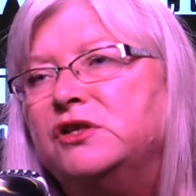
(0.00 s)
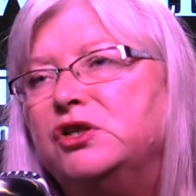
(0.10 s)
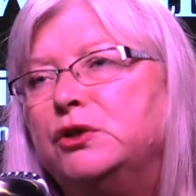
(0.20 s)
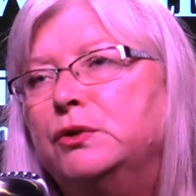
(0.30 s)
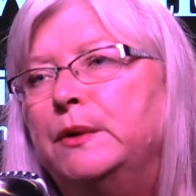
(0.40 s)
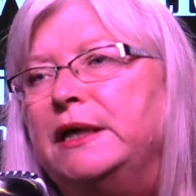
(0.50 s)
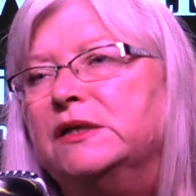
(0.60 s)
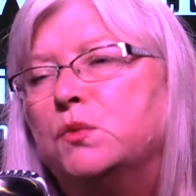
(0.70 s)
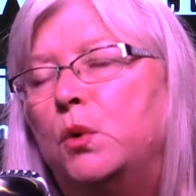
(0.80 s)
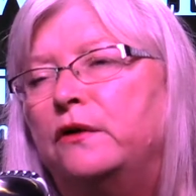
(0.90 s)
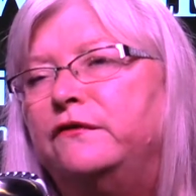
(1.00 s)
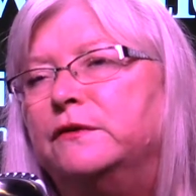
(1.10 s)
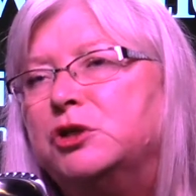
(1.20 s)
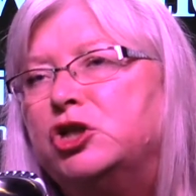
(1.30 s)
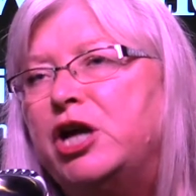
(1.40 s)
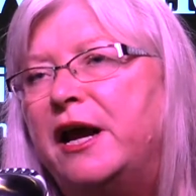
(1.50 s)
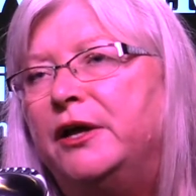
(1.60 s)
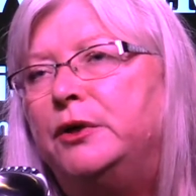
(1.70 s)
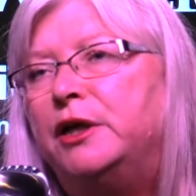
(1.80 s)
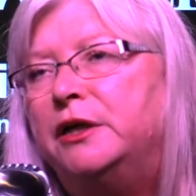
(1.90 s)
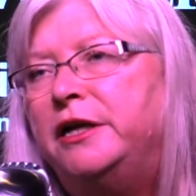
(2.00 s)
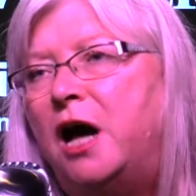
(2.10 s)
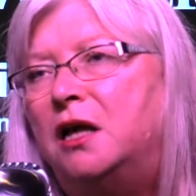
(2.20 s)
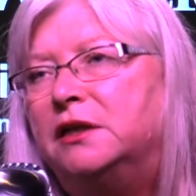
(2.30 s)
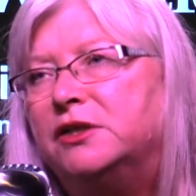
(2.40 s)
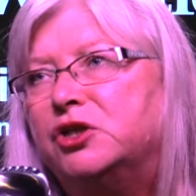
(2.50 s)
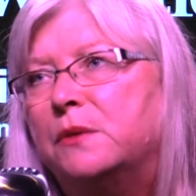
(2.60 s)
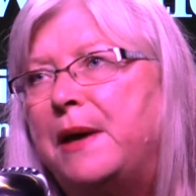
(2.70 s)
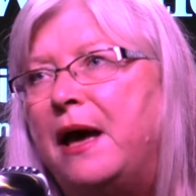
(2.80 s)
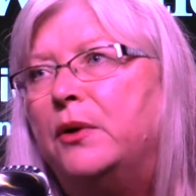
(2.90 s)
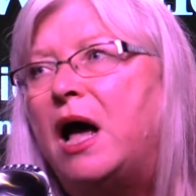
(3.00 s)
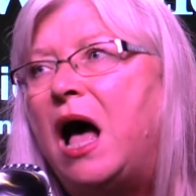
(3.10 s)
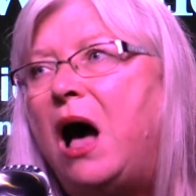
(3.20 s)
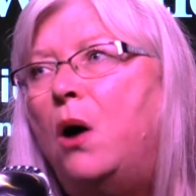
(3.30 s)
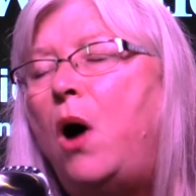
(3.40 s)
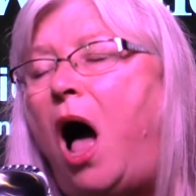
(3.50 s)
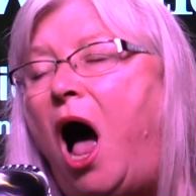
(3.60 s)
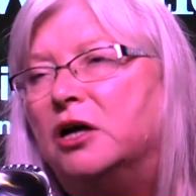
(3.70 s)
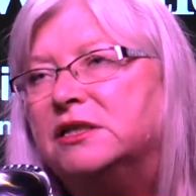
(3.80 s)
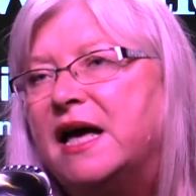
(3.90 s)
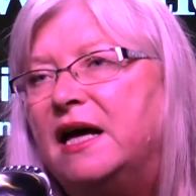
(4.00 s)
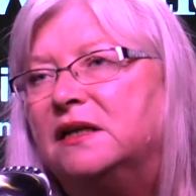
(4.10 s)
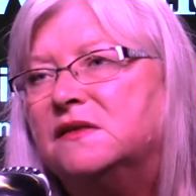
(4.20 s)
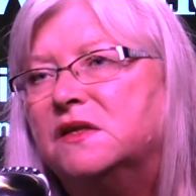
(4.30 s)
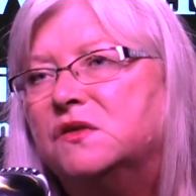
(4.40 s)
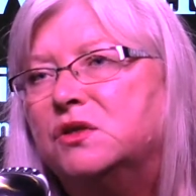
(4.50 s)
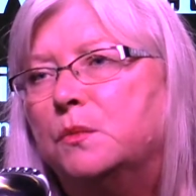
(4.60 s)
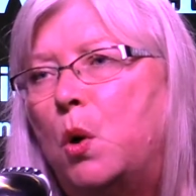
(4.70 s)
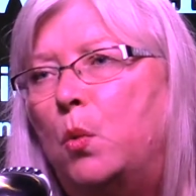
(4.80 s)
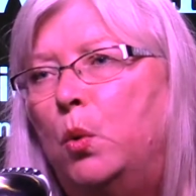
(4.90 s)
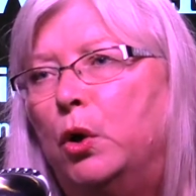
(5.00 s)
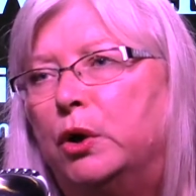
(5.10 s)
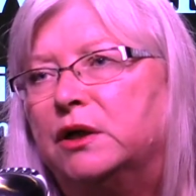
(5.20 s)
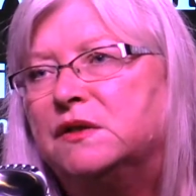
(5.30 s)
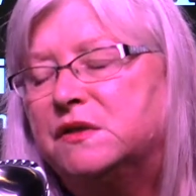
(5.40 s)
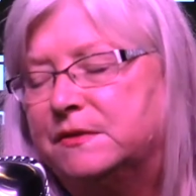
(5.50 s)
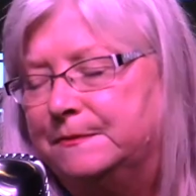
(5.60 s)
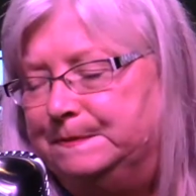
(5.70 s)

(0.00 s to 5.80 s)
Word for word: to do is work from shared knowledge about how our tax system works.